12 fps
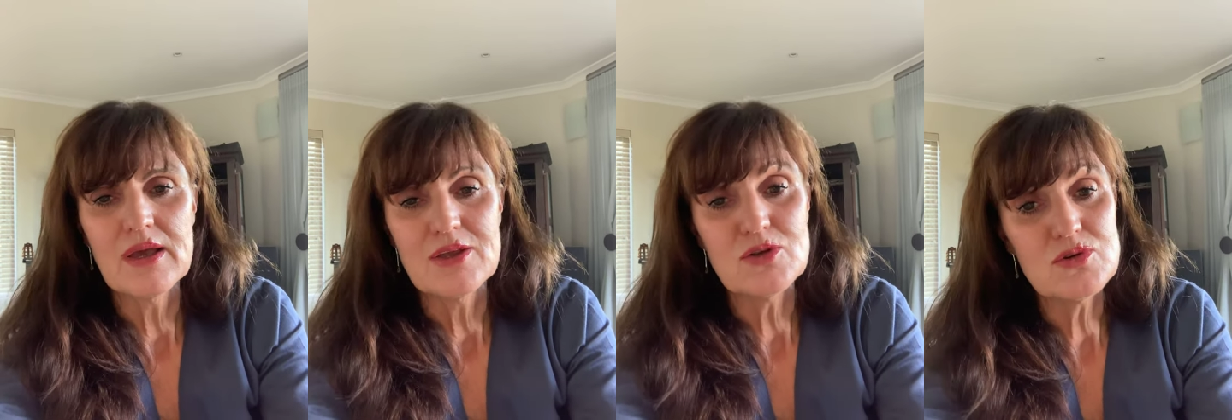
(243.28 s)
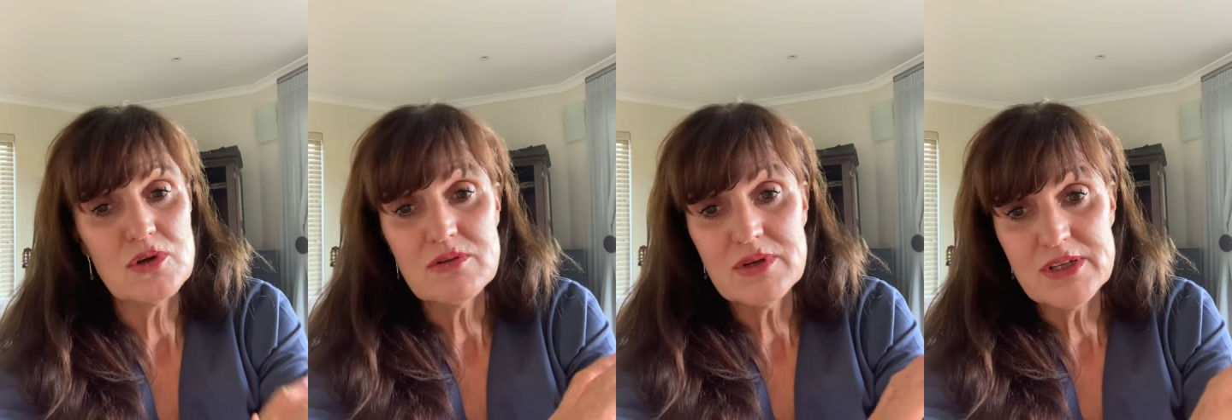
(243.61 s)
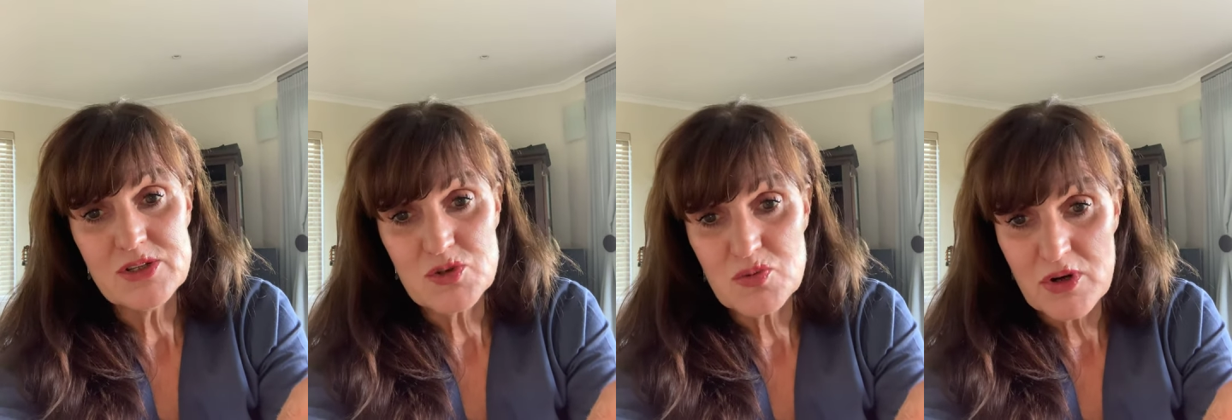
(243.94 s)
You don't
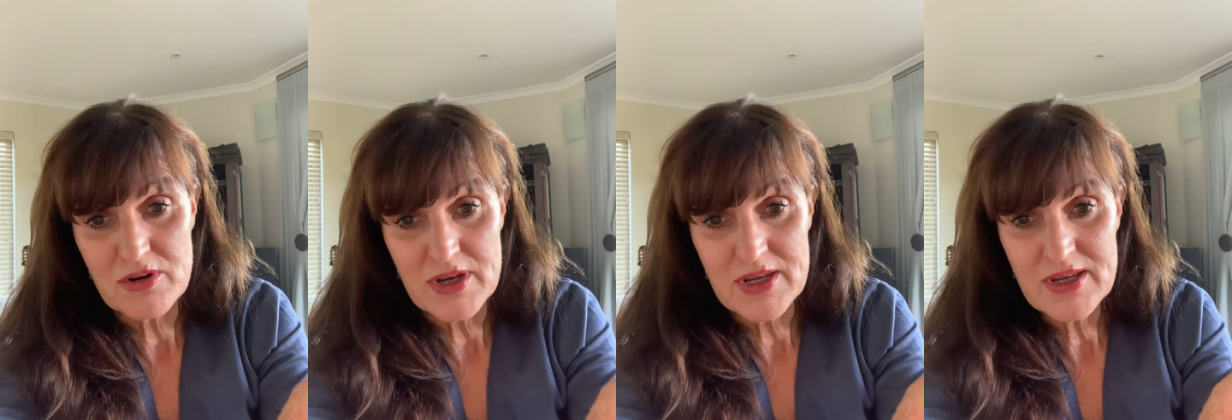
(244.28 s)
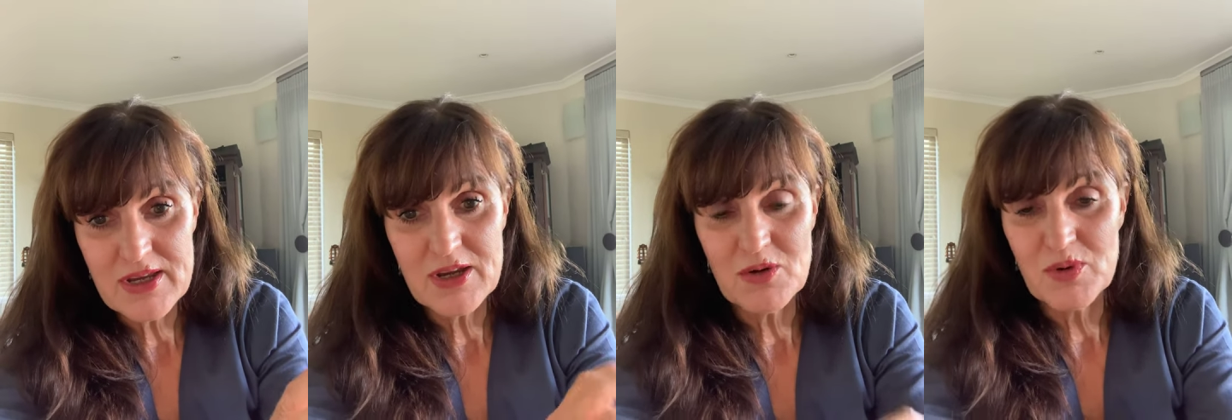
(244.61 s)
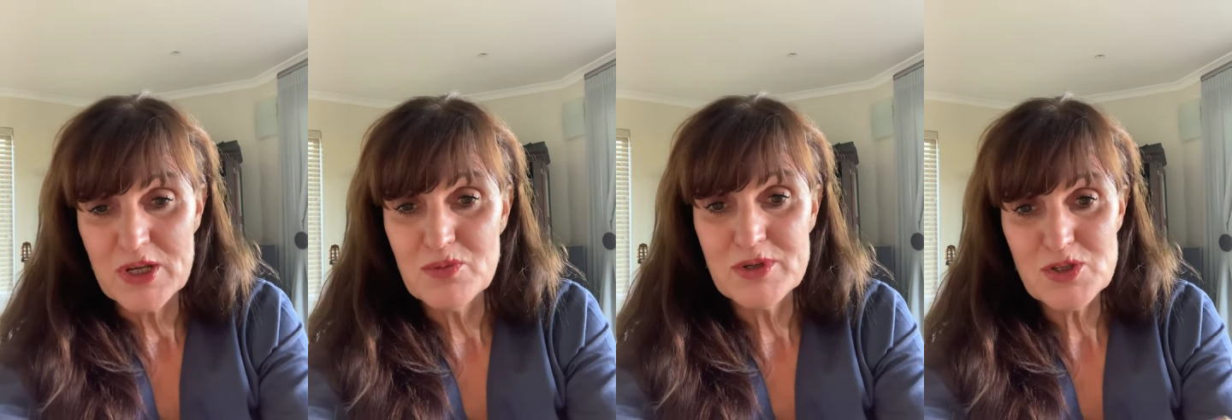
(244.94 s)
need to worry.
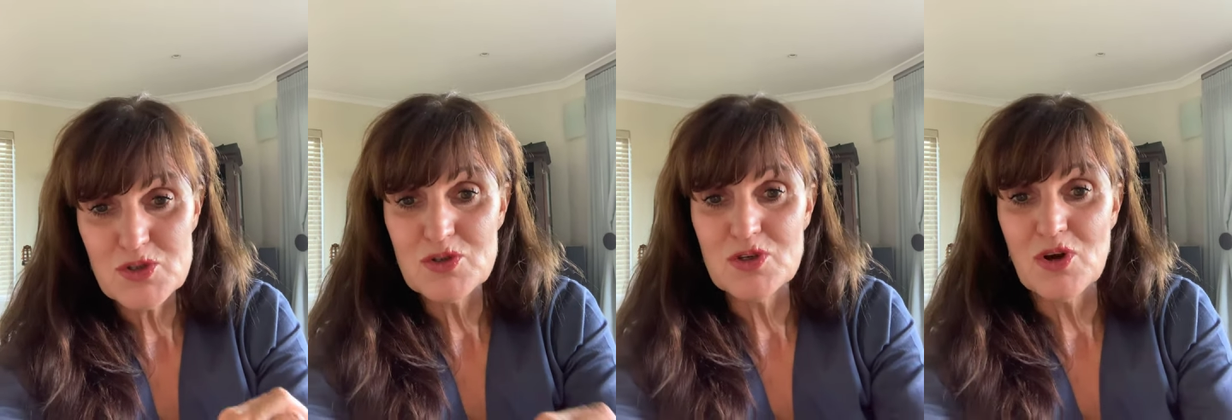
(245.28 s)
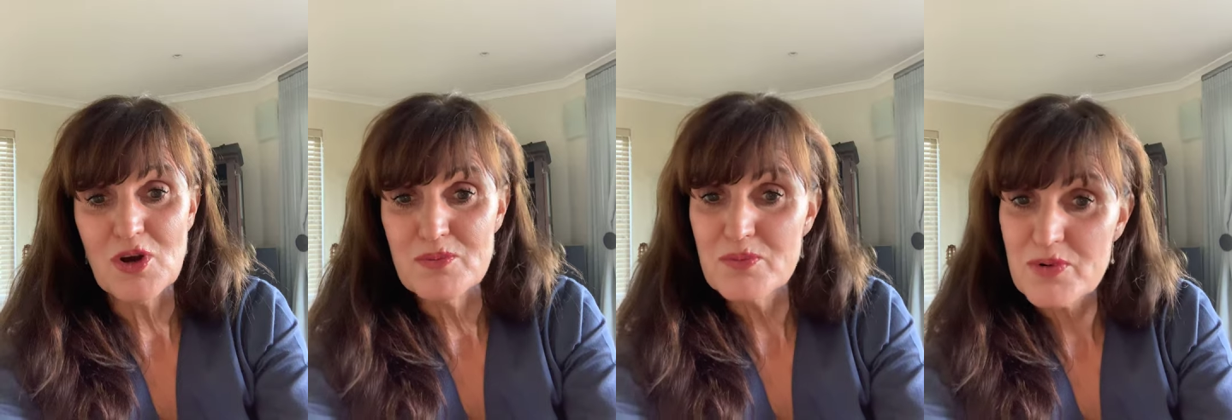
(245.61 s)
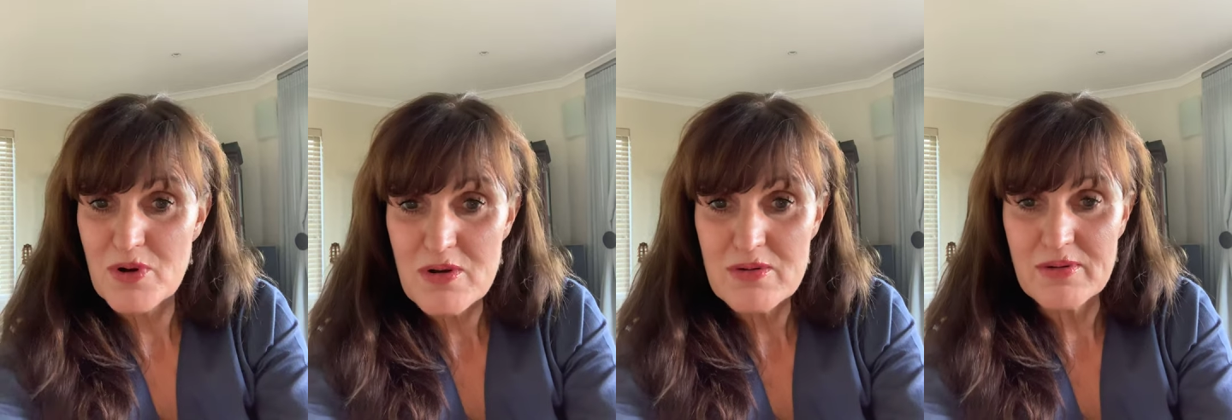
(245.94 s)
When we do your home
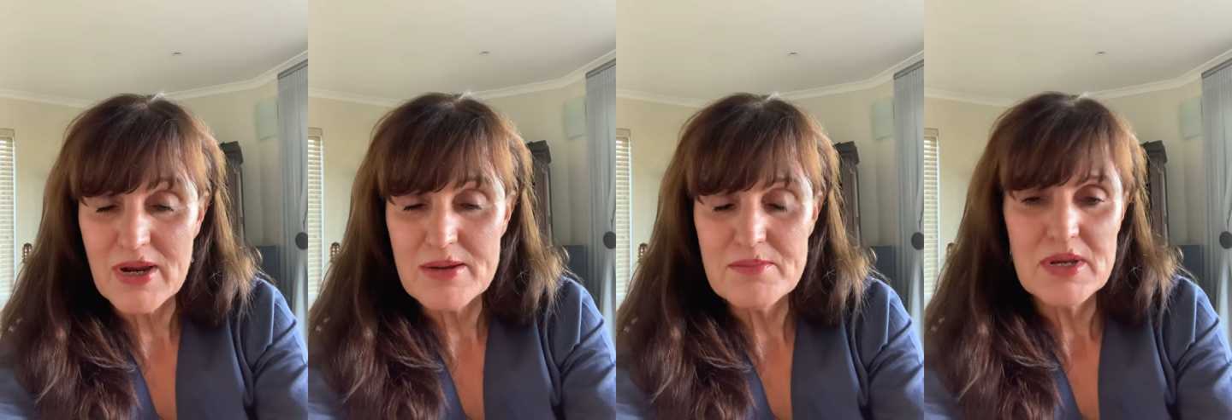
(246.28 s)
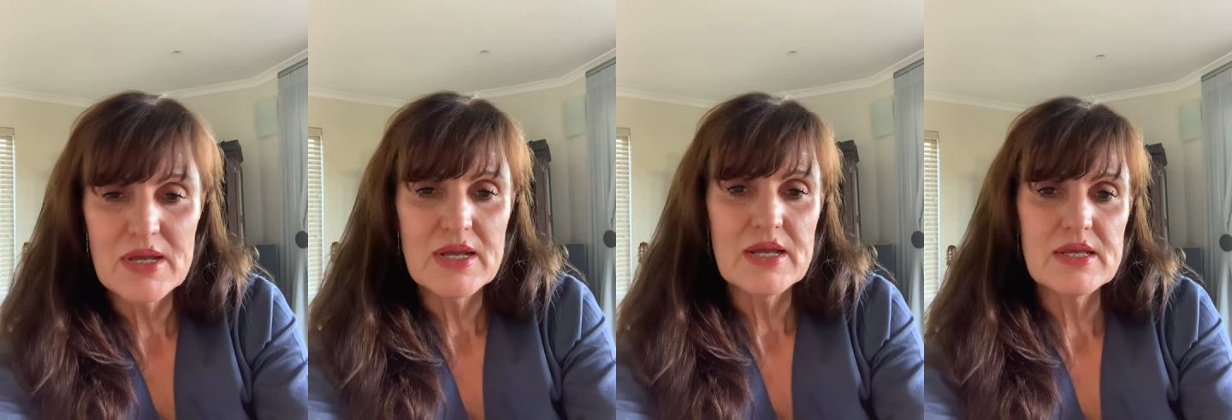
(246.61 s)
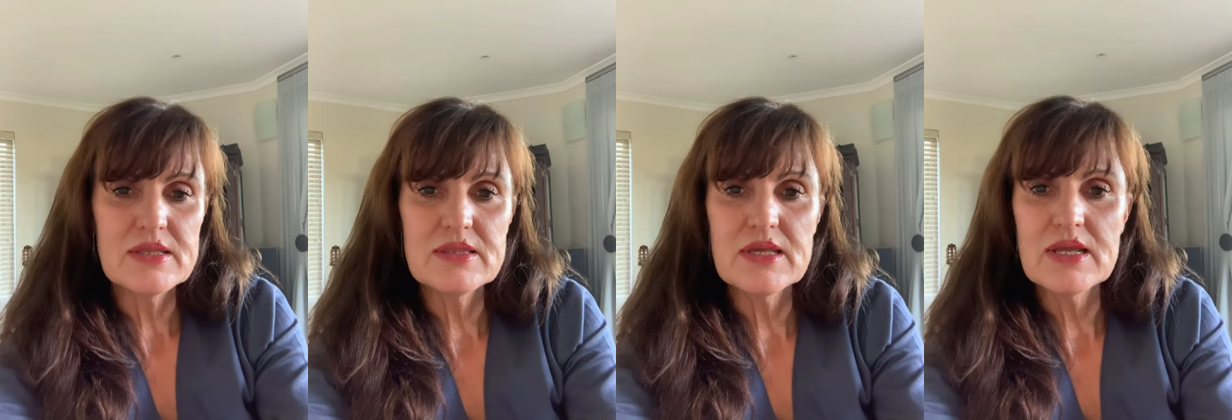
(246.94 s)
program,
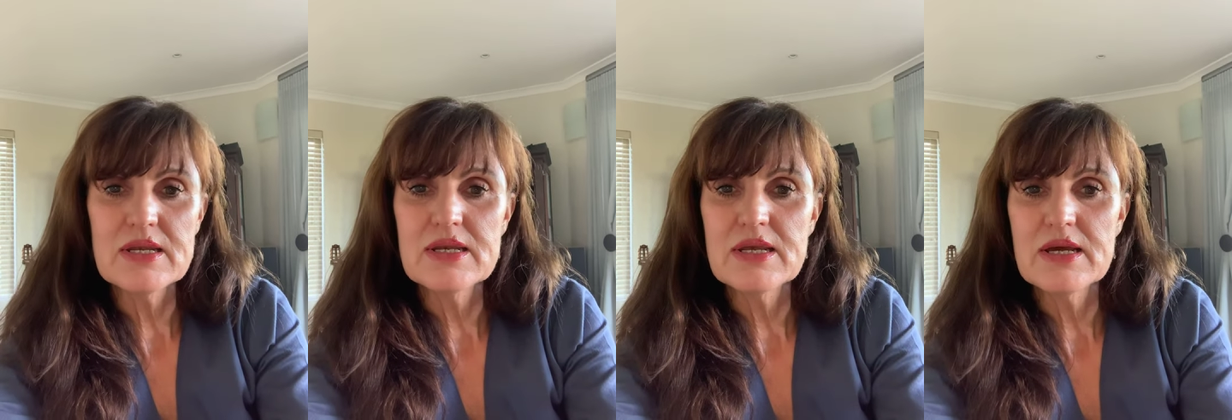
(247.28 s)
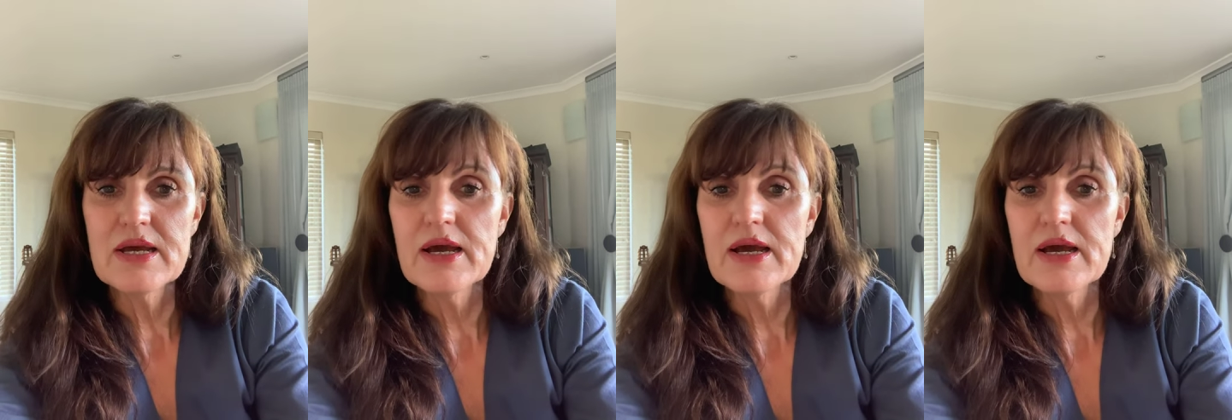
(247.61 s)
then